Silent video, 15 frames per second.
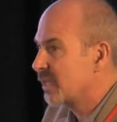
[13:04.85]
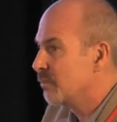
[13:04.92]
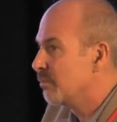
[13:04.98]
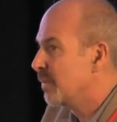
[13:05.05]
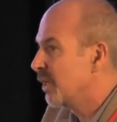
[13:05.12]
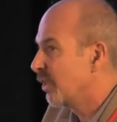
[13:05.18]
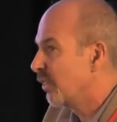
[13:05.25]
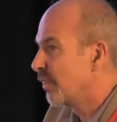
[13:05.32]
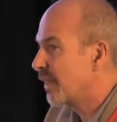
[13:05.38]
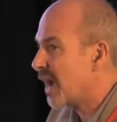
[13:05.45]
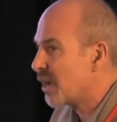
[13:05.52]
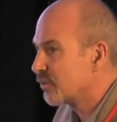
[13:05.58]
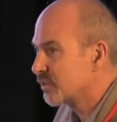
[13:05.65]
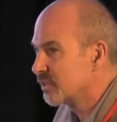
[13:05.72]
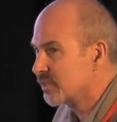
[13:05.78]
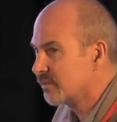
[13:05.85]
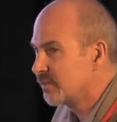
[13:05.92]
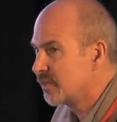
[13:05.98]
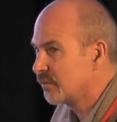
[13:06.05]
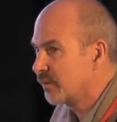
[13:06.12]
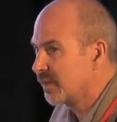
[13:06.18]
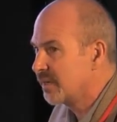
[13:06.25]
can build thousands of
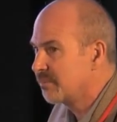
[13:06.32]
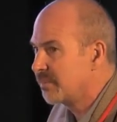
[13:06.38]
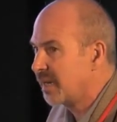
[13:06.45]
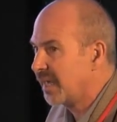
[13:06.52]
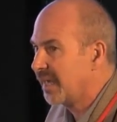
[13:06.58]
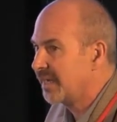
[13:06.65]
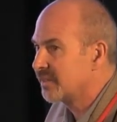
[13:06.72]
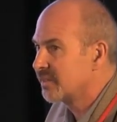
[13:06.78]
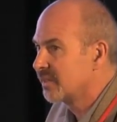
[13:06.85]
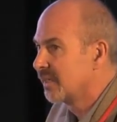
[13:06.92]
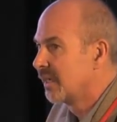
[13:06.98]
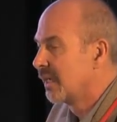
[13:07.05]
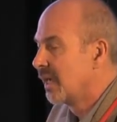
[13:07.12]
different implants,